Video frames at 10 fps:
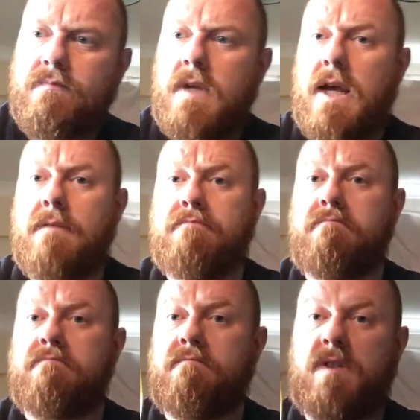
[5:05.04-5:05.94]
yeah,
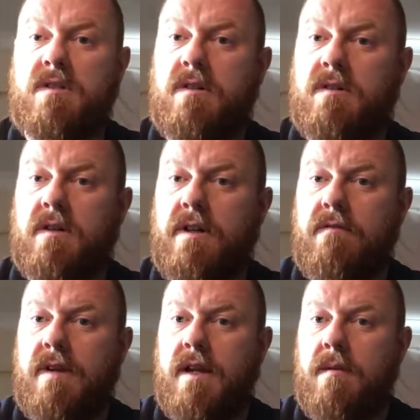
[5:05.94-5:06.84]
just looks like
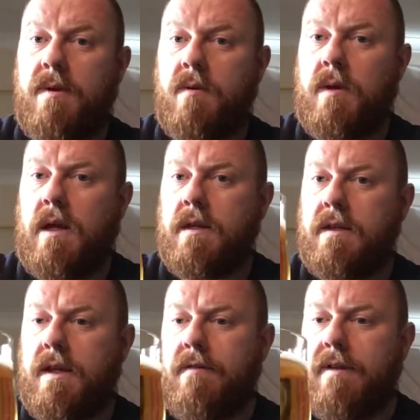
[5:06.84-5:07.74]
you're running a mill lager,
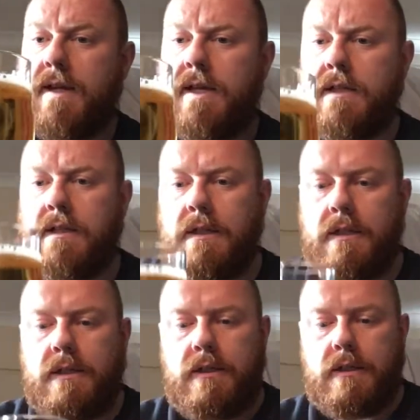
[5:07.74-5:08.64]
doesn't it really?
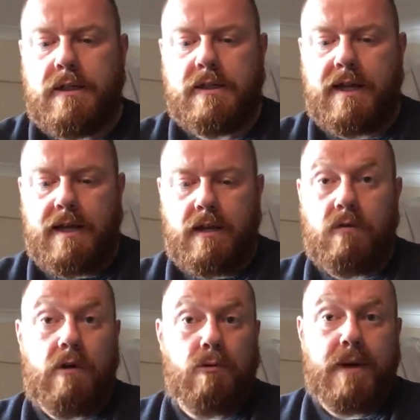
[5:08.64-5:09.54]
Let's get an
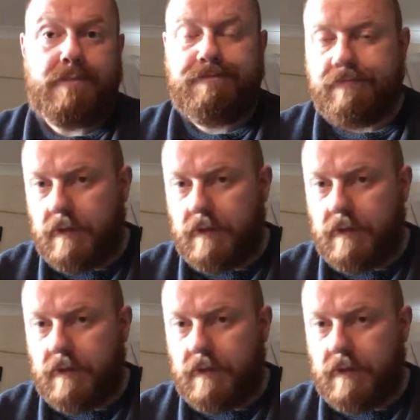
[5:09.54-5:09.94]
aroma.